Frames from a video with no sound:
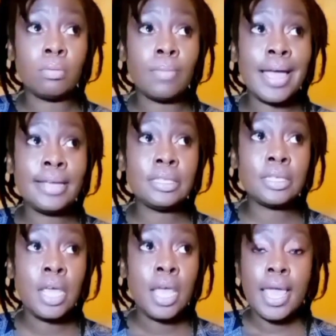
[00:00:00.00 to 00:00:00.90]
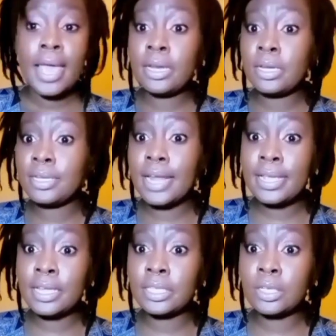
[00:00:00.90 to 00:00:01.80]
right and
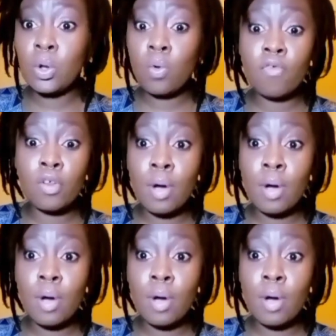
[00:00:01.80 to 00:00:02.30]
entire nzilo uvele